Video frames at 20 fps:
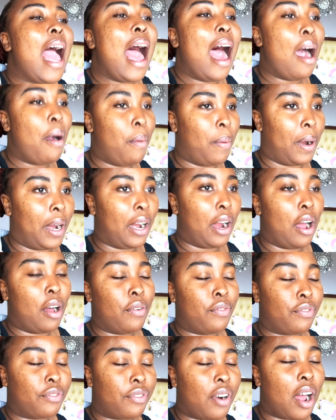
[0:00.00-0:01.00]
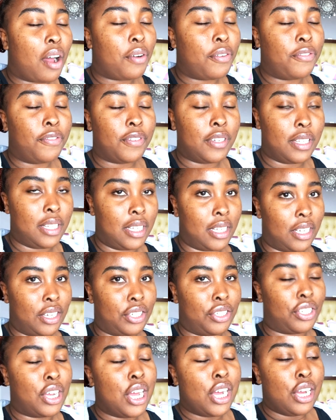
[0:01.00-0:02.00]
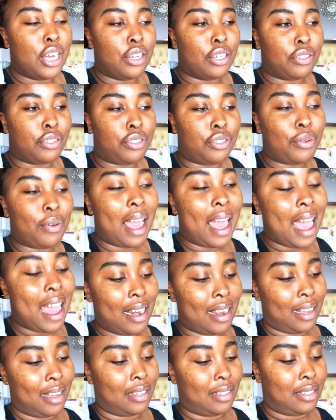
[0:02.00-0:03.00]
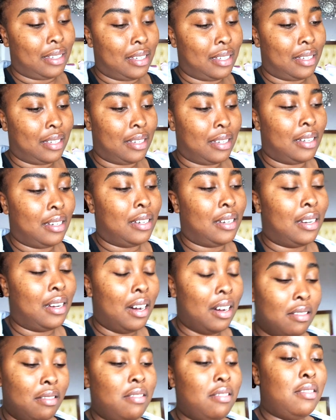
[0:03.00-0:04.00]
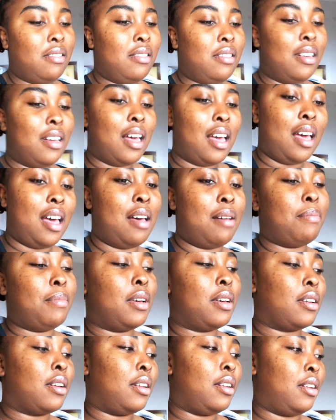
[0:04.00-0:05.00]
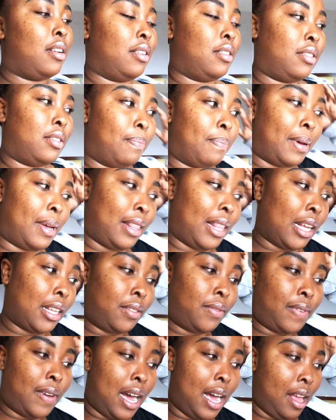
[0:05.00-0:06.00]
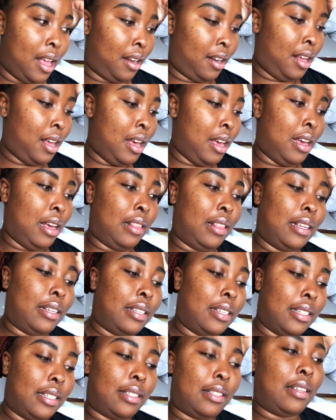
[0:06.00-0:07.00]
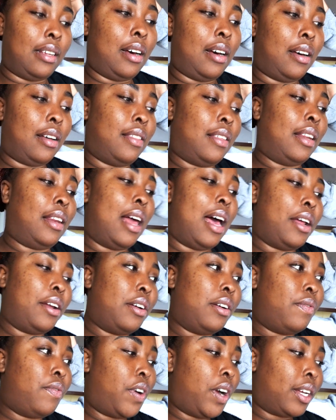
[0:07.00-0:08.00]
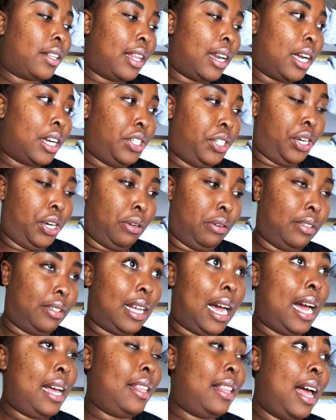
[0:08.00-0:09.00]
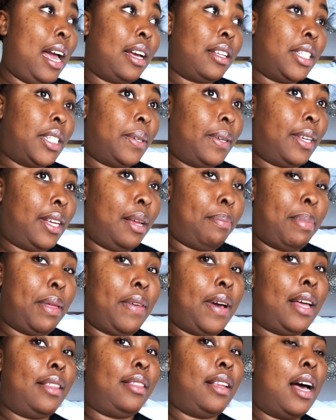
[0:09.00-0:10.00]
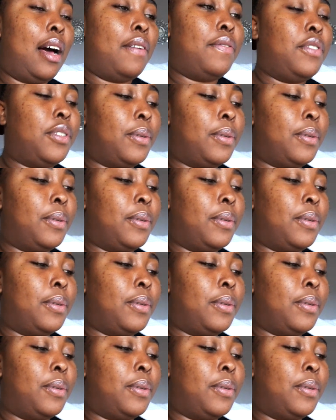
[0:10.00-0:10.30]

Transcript: hour of raw footage to edit. Oh my goodness. But that's fine. This is uh, the line of work that I chose. I like doing it, but I love